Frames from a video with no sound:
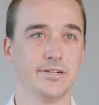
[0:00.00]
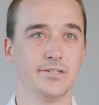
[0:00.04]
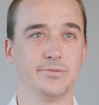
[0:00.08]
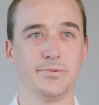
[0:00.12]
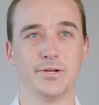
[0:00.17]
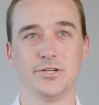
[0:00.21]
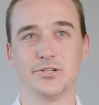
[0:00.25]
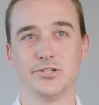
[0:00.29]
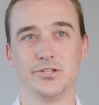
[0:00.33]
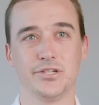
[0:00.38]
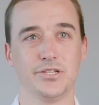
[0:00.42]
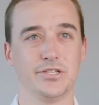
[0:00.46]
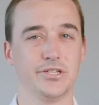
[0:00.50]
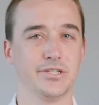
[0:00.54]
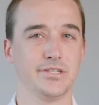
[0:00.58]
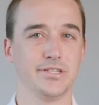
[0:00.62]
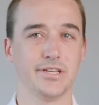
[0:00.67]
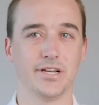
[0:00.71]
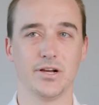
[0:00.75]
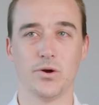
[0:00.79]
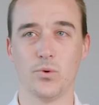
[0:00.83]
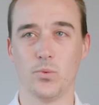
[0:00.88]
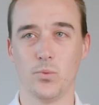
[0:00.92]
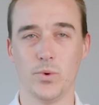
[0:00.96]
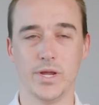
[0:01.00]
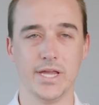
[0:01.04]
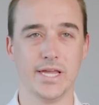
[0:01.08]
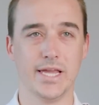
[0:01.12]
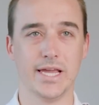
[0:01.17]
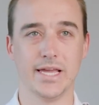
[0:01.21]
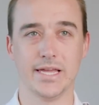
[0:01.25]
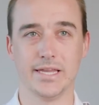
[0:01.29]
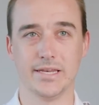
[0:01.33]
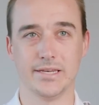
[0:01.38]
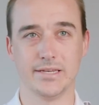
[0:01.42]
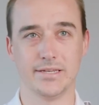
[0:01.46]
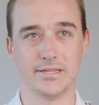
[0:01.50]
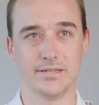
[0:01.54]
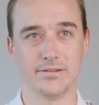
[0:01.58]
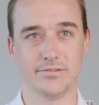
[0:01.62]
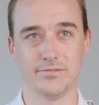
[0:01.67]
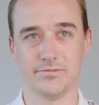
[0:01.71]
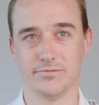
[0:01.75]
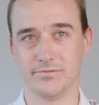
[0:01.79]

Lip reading: especially just like a weekend